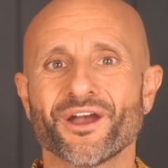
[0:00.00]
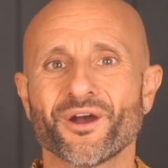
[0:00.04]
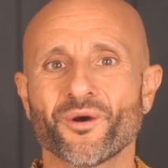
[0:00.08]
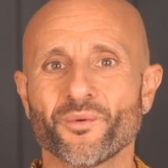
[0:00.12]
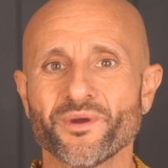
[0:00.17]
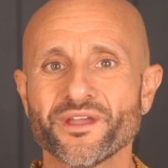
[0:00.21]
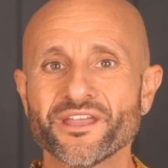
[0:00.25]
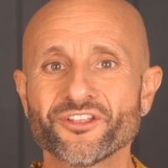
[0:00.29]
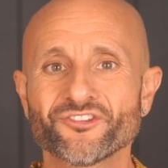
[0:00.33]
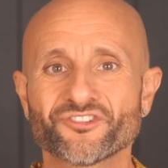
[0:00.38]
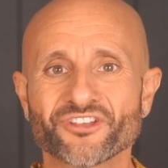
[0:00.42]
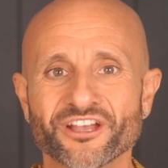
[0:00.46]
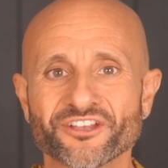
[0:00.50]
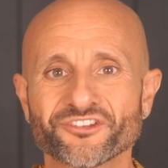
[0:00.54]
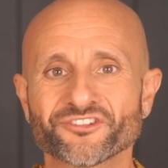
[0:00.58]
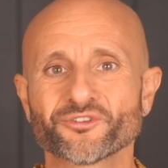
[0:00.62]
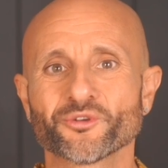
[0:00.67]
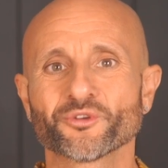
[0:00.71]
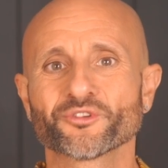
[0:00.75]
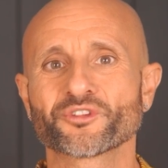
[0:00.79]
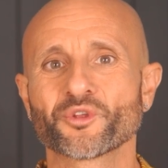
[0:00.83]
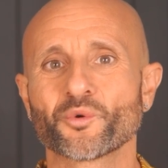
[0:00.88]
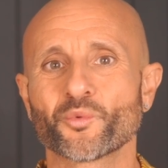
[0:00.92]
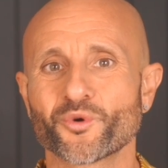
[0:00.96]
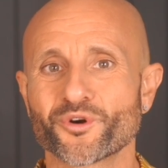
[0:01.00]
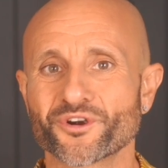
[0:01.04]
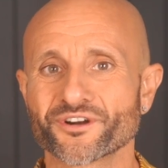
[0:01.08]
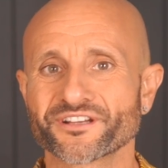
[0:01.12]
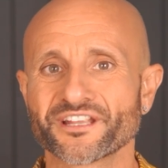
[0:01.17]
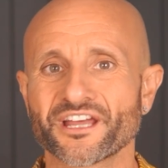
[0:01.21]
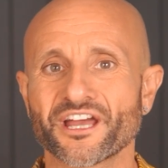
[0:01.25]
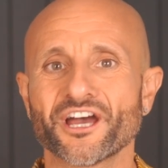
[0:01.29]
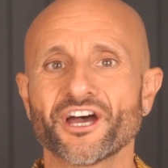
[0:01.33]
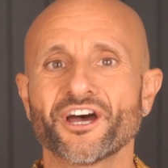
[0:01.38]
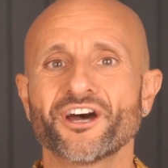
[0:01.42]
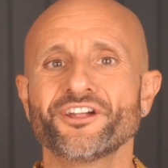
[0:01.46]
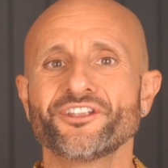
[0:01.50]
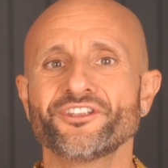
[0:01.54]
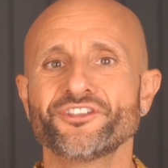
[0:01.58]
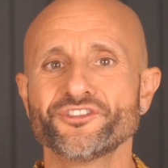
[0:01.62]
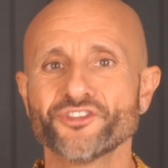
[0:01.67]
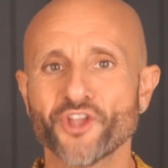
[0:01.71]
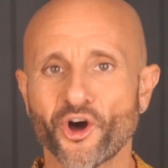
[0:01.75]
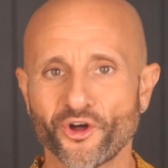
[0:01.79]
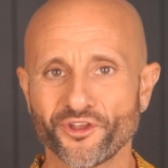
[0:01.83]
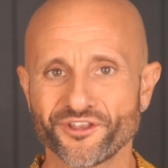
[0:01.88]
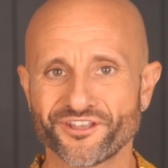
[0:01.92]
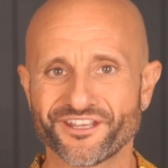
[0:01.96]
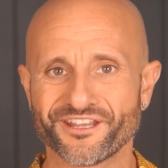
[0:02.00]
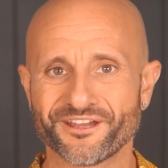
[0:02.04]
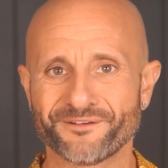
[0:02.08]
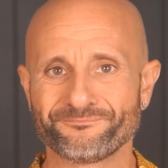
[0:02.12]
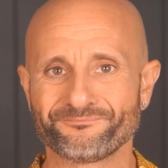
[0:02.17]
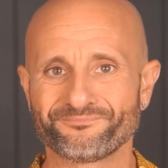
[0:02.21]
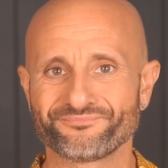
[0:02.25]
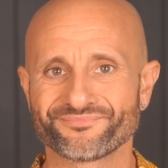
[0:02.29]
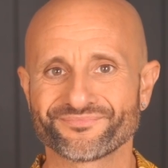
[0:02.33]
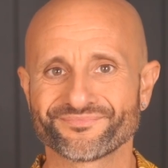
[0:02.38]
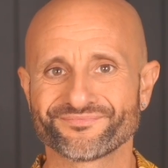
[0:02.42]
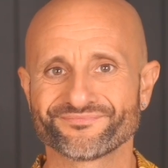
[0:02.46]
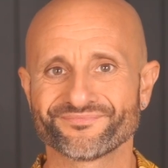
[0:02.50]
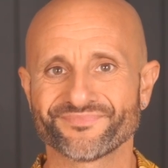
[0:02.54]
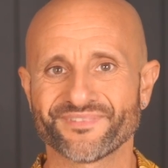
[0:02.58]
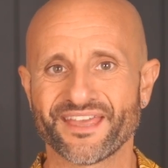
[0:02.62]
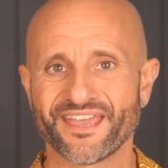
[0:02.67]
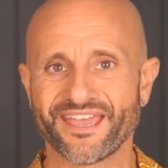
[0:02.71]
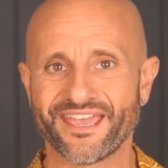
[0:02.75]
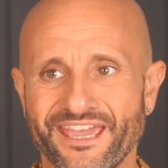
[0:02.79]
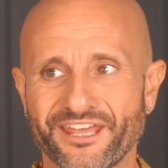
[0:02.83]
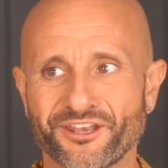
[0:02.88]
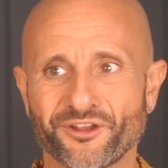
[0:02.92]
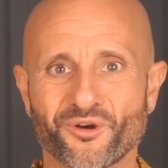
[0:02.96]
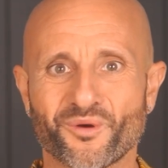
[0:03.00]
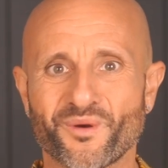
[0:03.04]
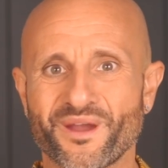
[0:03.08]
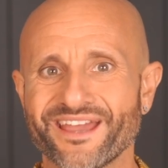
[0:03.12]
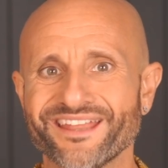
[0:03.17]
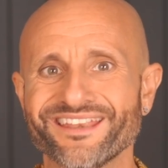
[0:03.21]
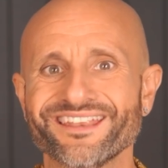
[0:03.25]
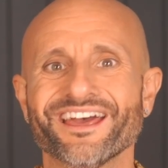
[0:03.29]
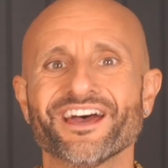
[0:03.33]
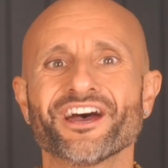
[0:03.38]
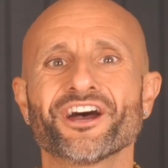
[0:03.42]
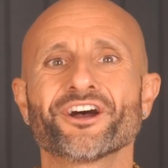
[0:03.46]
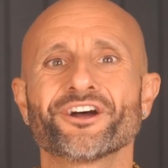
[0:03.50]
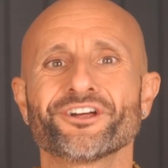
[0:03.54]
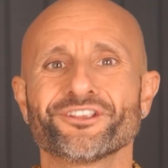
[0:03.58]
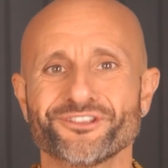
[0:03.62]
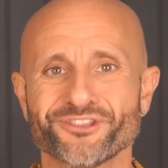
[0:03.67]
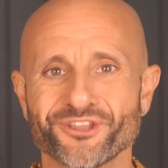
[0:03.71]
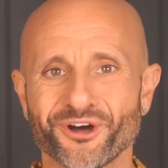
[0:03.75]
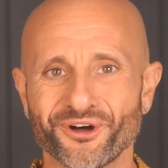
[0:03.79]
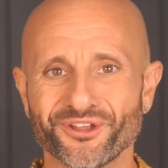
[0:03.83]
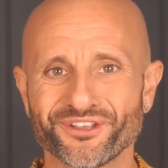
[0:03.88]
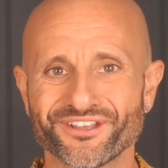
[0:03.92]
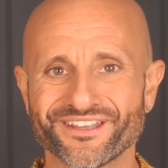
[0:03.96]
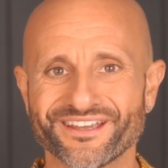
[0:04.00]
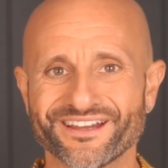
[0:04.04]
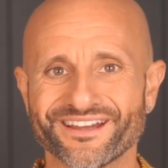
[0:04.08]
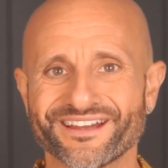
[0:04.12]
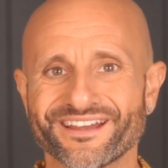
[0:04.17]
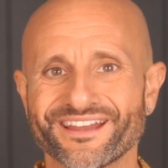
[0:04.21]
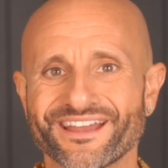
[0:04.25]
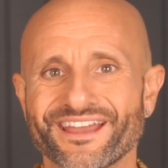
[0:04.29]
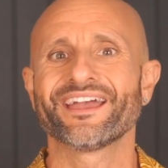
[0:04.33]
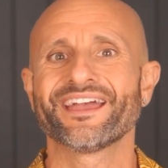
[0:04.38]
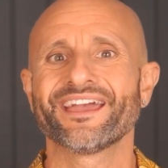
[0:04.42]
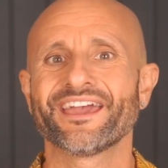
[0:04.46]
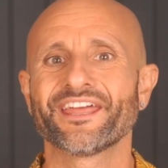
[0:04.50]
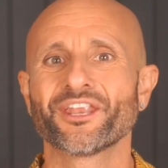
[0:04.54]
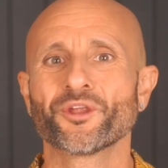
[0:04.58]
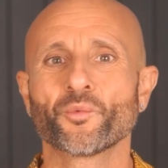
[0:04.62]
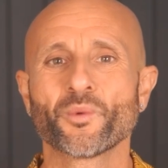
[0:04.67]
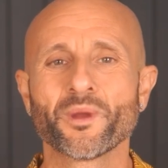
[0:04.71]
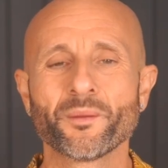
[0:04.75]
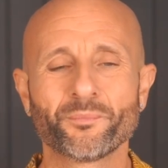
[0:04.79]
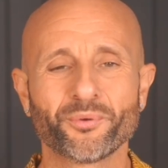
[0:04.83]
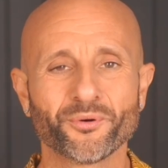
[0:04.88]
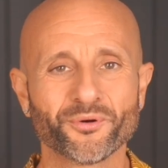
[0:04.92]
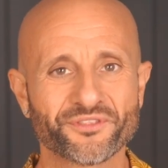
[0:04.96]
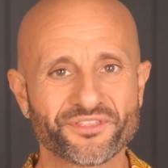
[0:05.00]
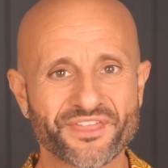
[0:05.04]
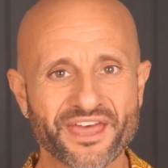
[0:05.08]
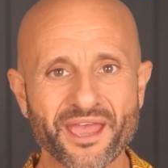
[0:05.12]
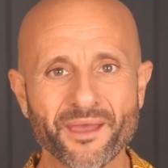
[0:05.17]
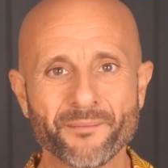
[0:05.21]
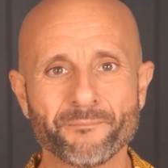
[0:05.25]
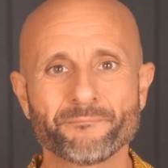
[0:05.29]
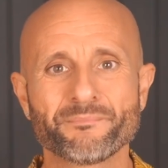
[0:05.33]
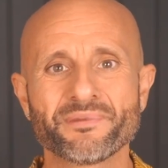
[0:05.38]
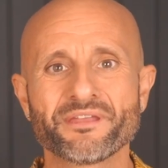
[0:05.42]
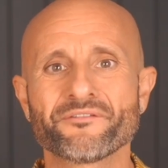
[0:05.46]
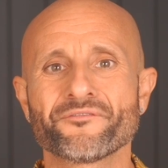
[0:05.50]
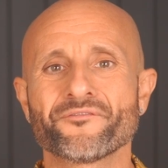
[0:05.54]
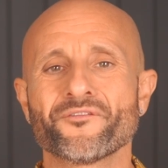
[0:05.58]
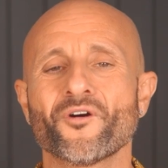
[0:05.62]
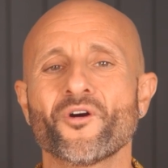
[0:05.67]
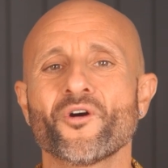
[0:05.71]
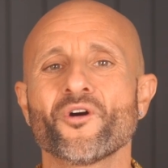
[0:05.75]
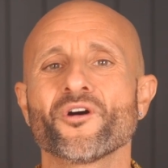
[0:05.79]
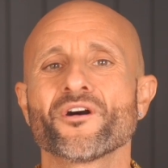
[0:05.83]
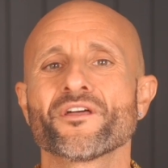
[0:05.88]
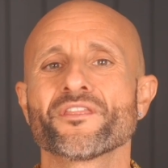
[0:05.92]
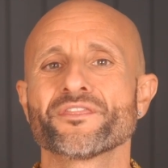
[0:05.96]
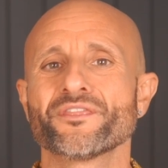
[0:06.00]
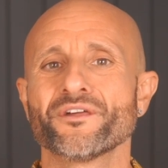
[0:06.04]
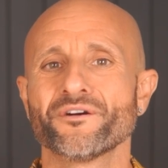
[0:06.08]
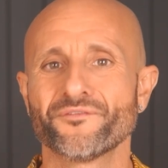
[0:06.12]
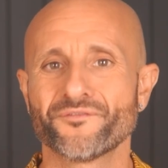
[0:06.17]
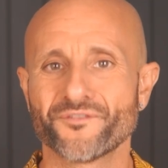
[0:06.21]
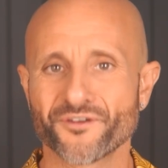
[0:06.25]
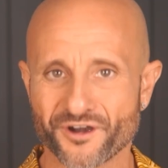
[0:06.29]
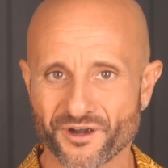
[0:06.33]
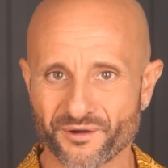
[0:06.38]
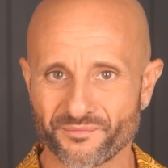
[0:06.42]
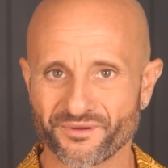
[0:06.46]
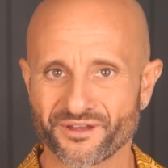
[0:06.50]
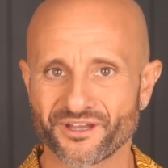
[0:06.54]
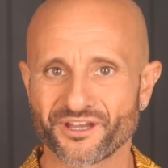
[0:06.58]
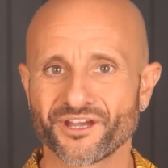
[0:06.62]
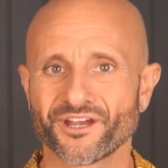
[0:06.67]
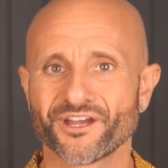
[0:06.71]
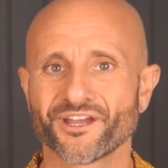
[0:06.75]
We just use the word non, N-O-N, non, and we put that before the verb.